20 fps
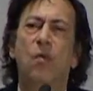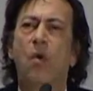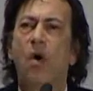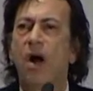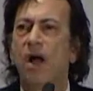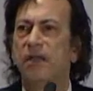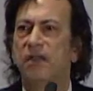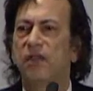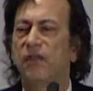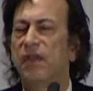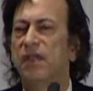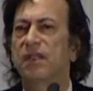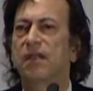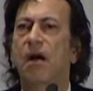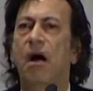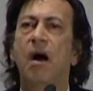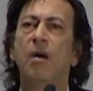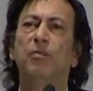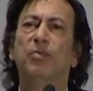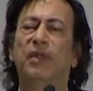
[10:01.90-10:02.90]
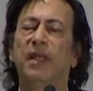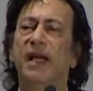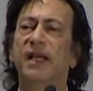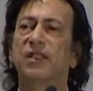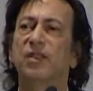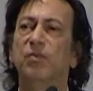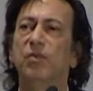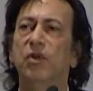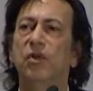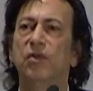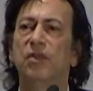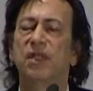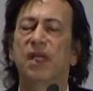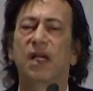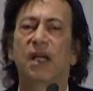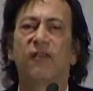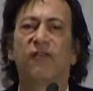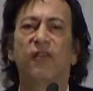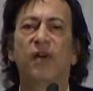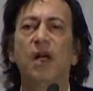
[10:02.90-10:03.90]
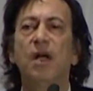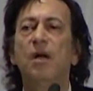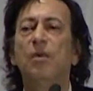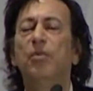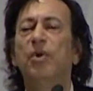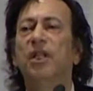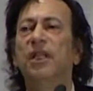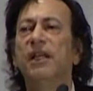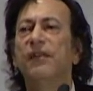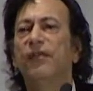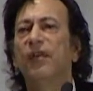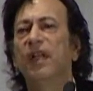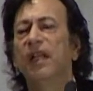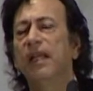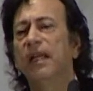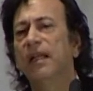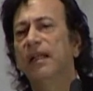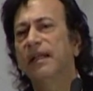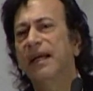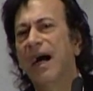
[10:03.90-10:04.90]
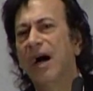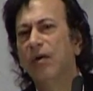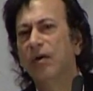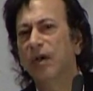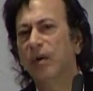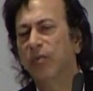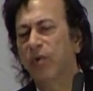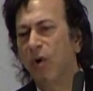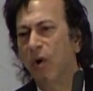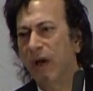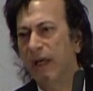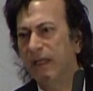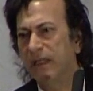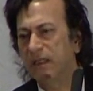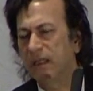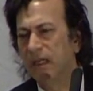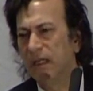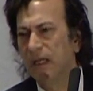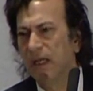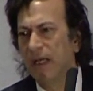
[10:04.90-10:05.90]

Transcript: want this complex music of polyphony and counterpoint.